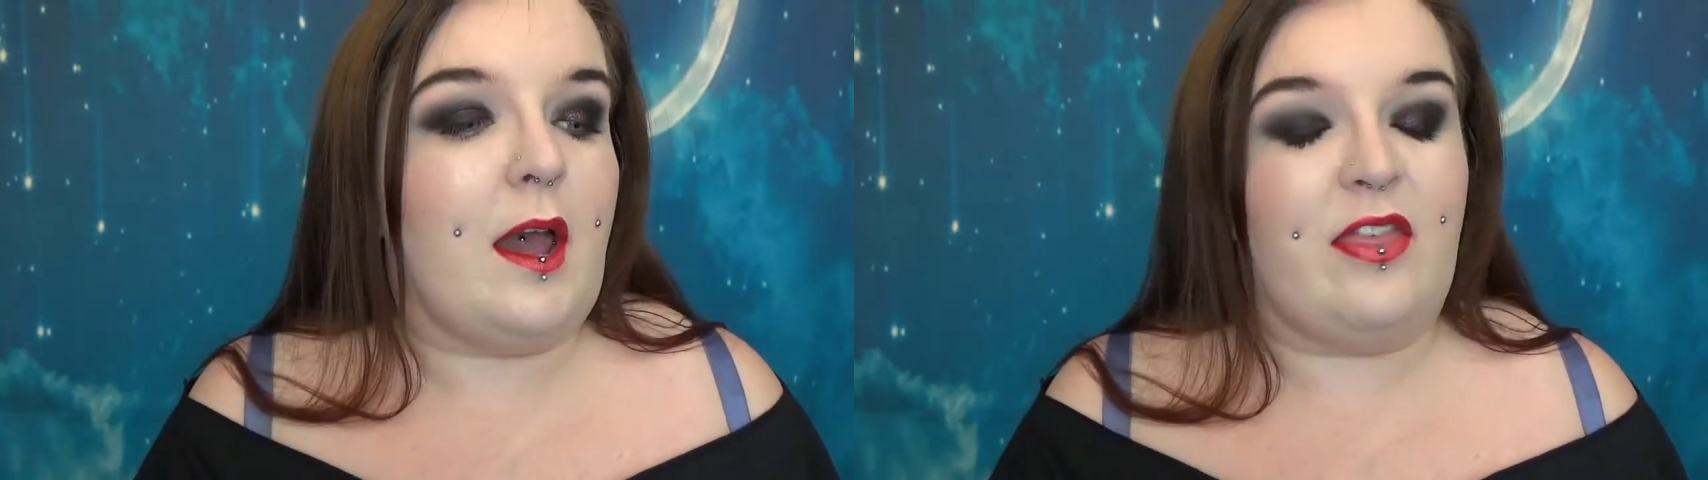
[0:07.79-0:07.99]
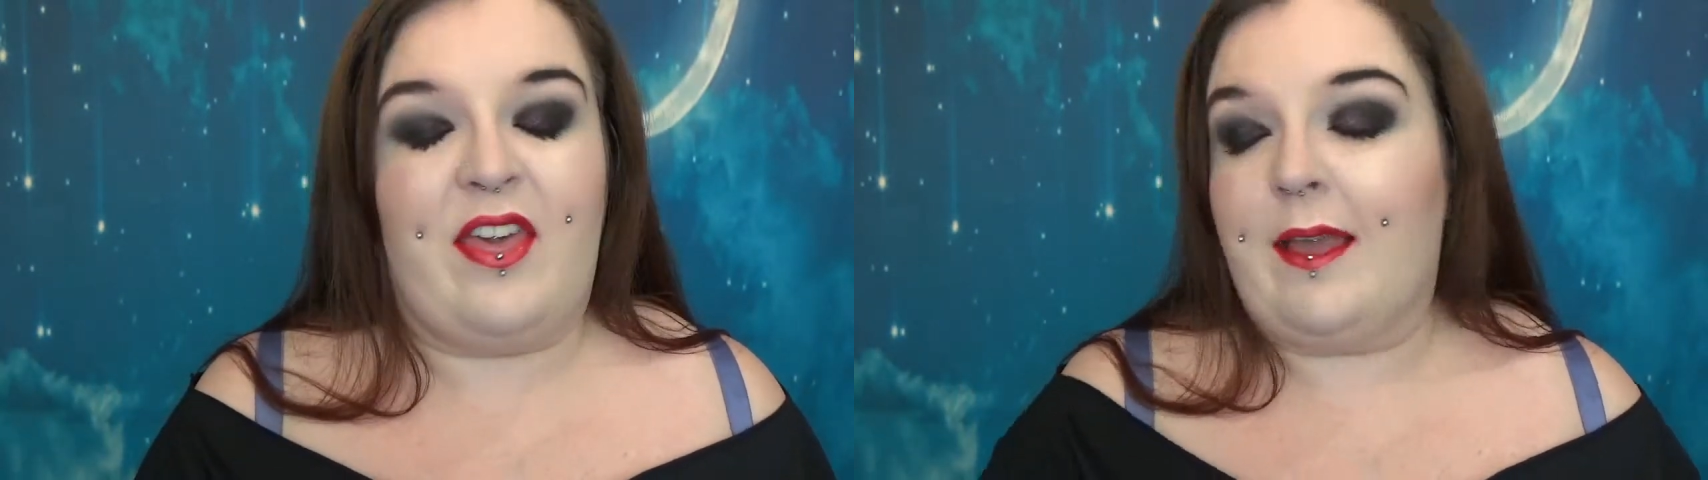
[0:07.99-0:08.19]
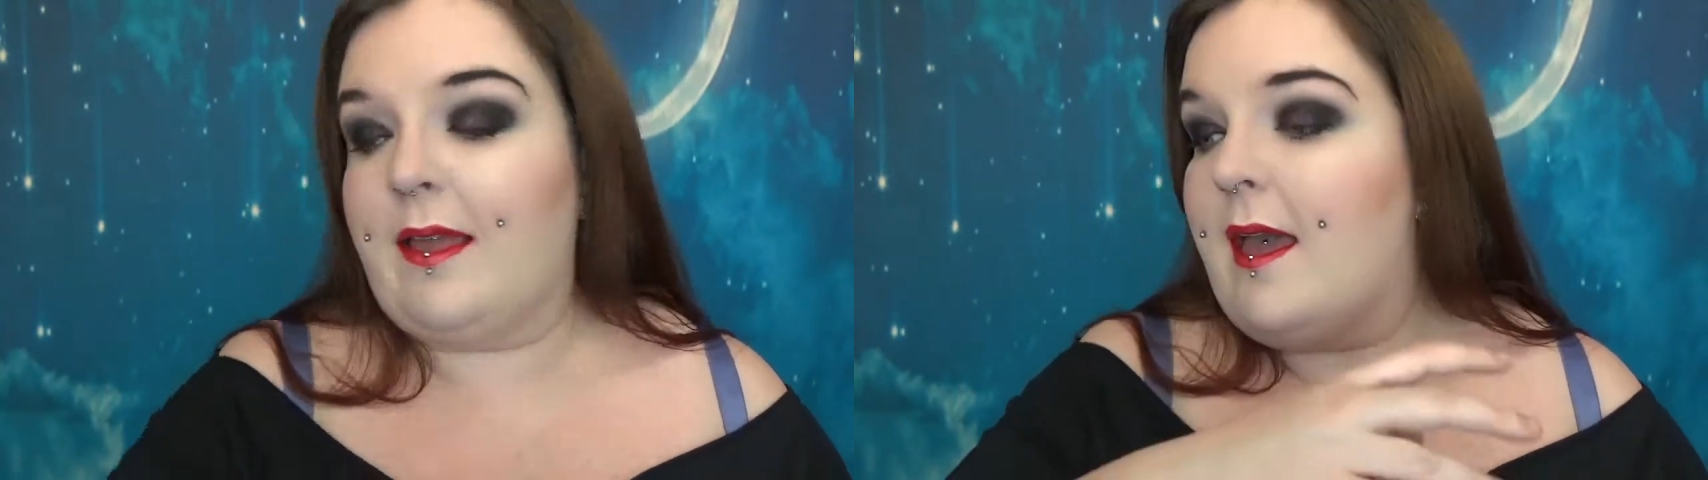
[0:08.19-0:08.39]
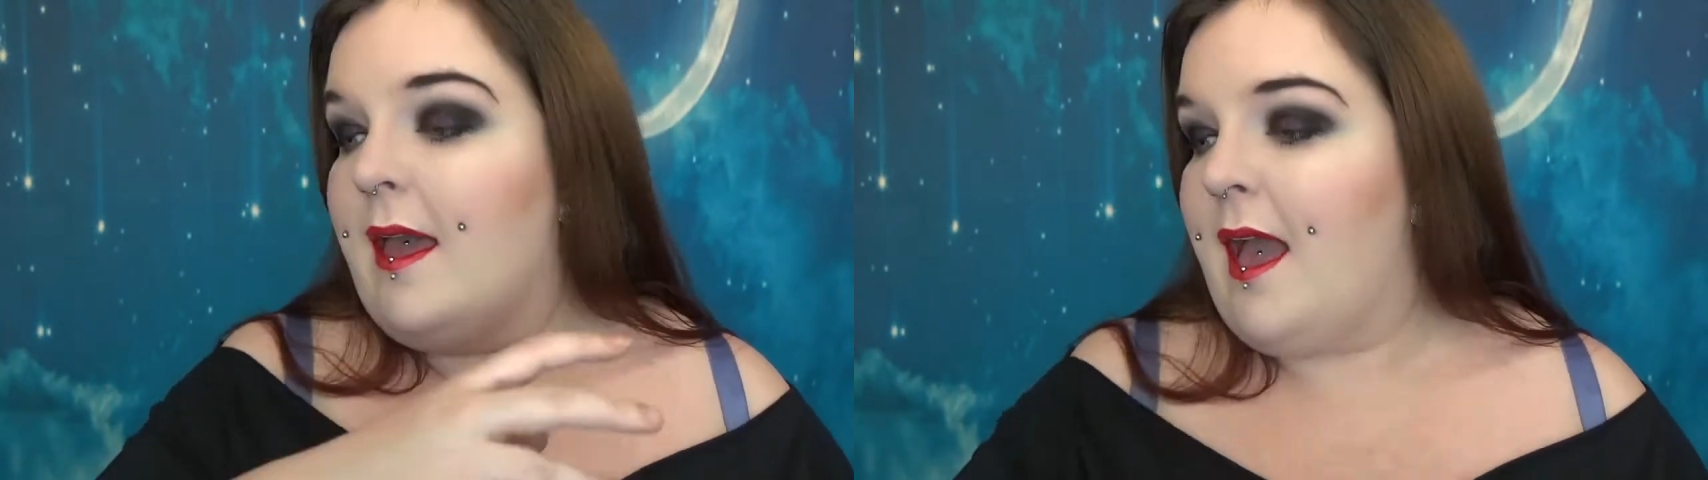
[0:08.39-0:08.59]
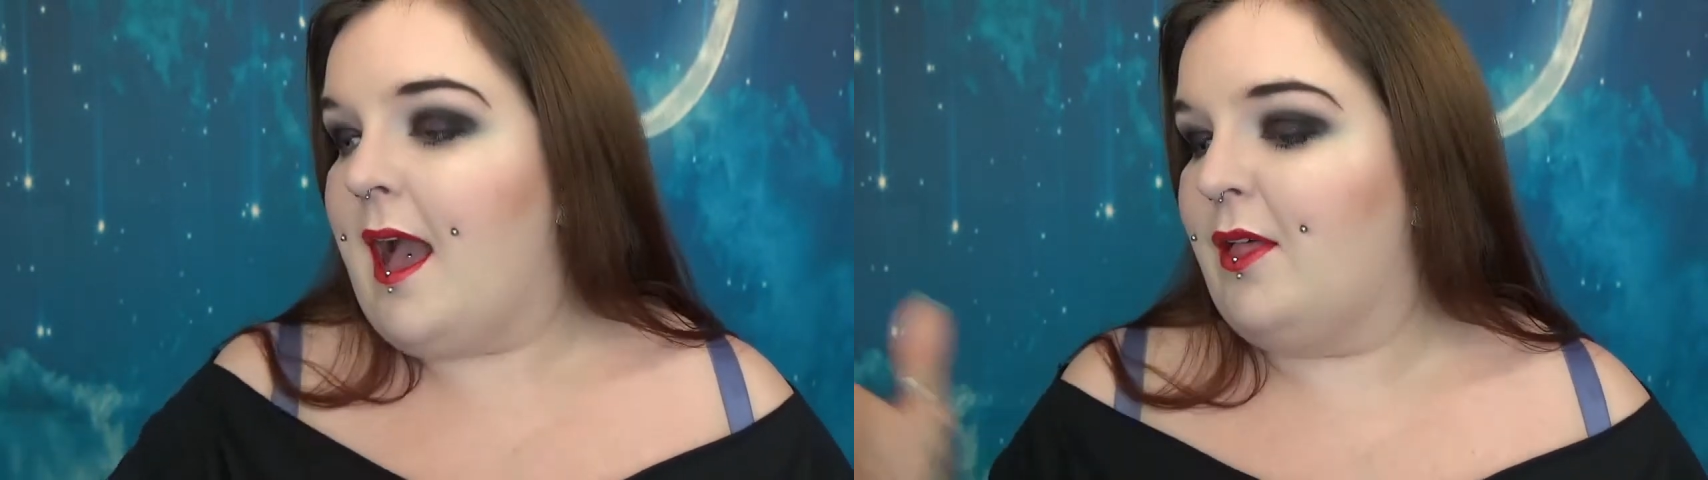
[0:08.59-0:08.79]
I think
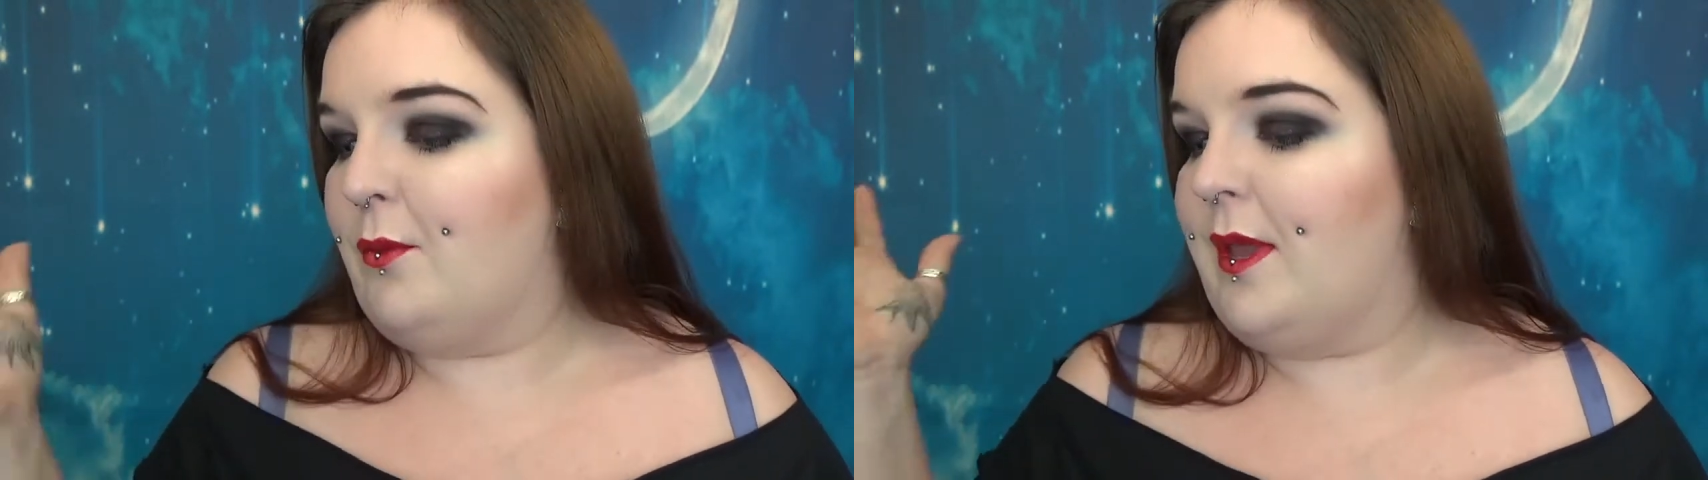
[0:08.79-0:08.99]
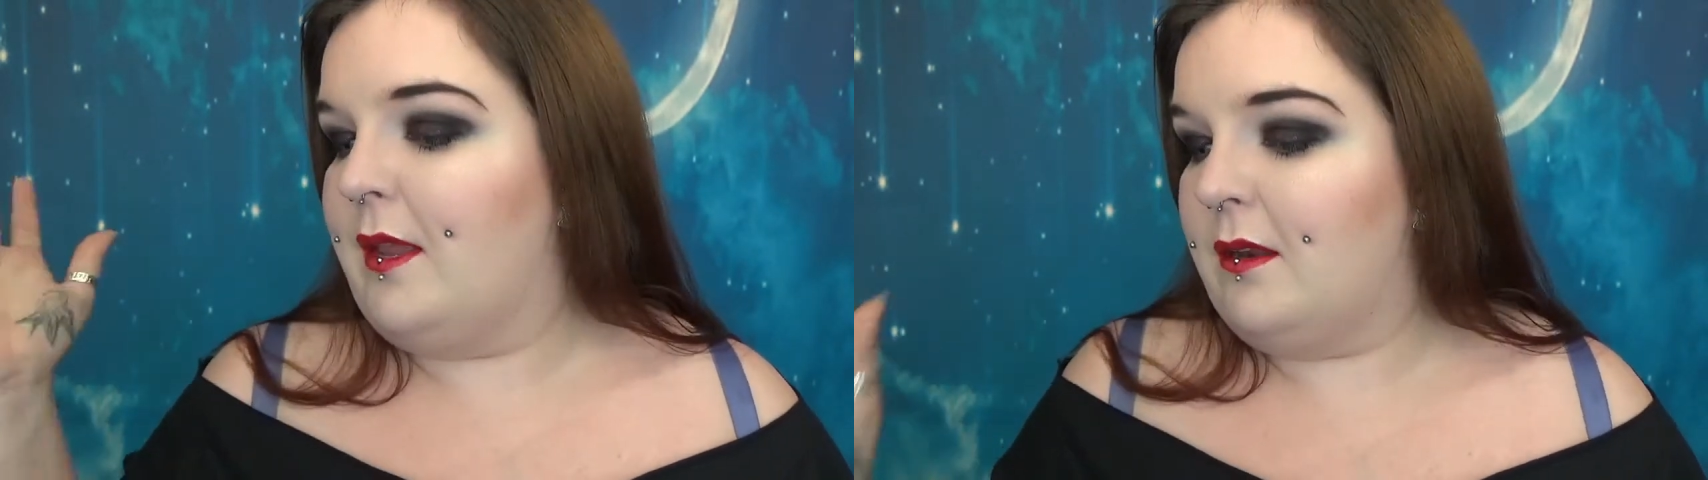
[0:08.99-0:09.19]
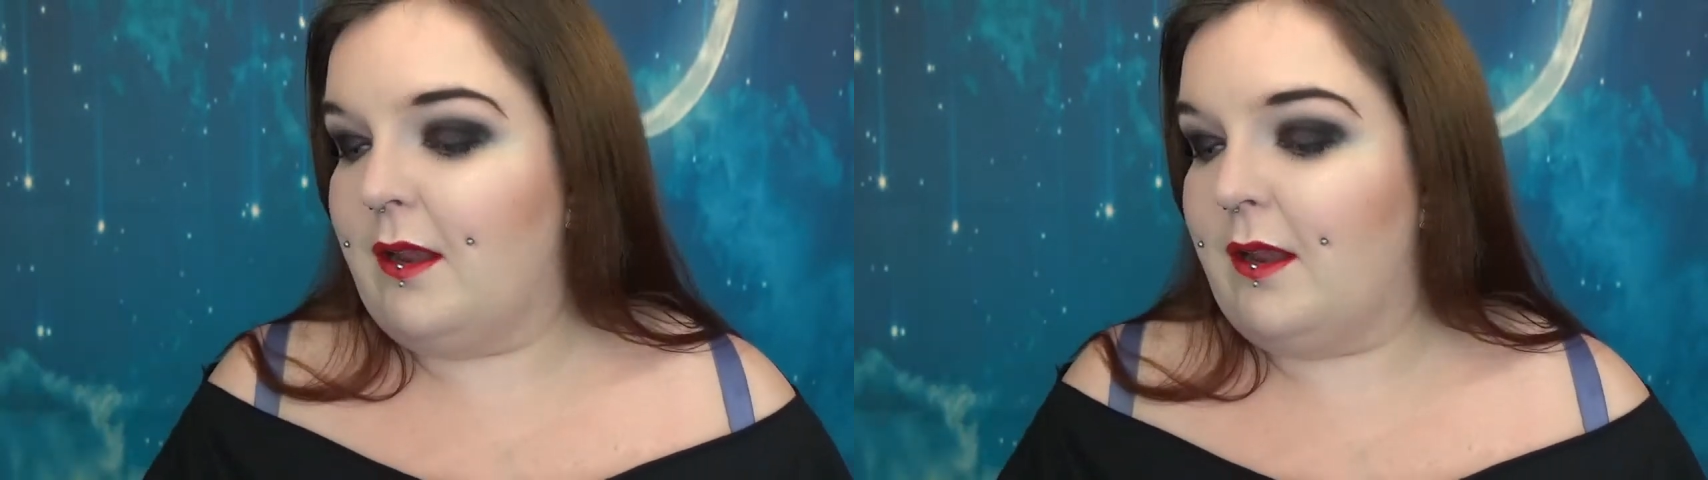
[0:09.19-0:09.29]
Halloween,